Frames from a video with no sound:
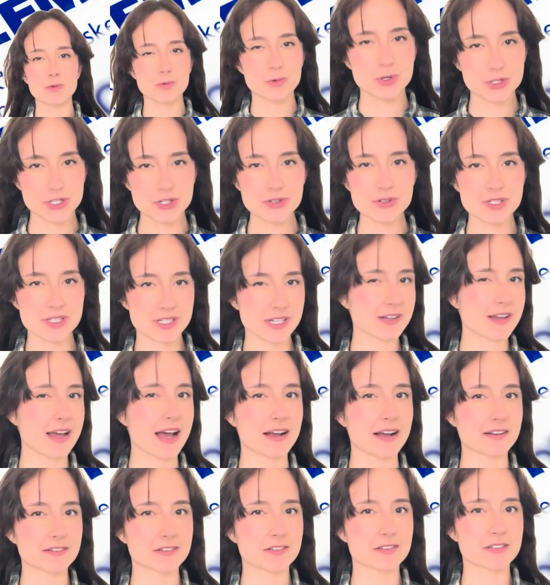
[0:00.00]
Would you still
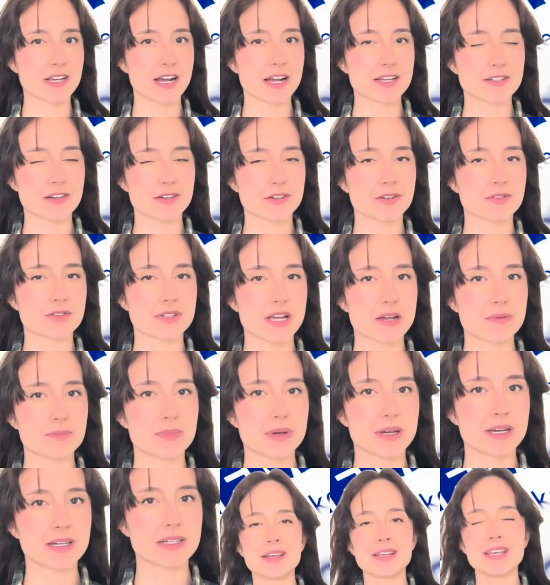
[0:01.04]
exercise on
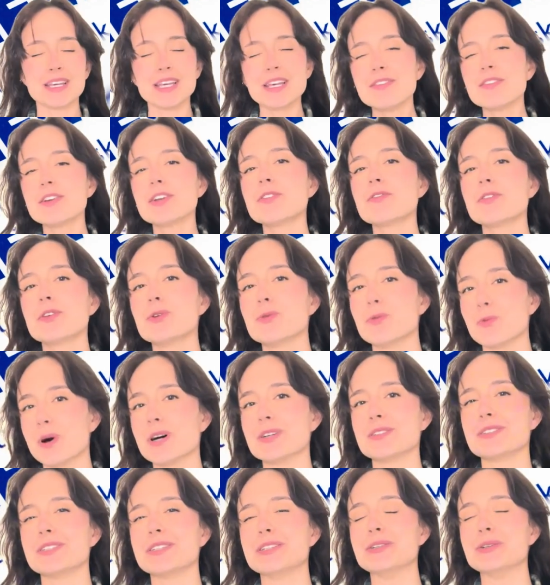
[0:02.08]
Ozempic? Even if you
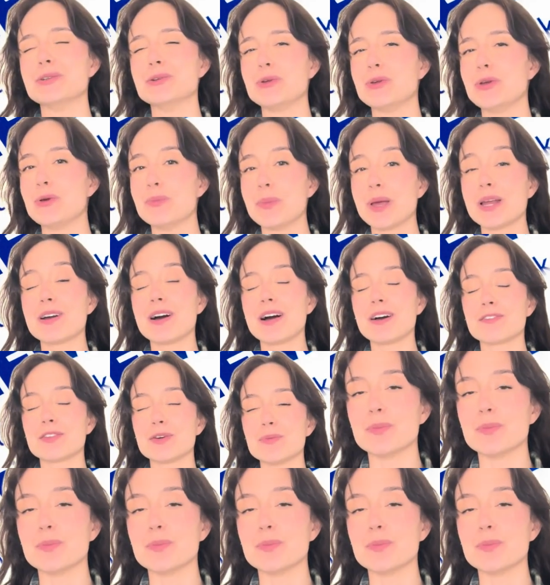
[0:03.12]
want to, you may not have the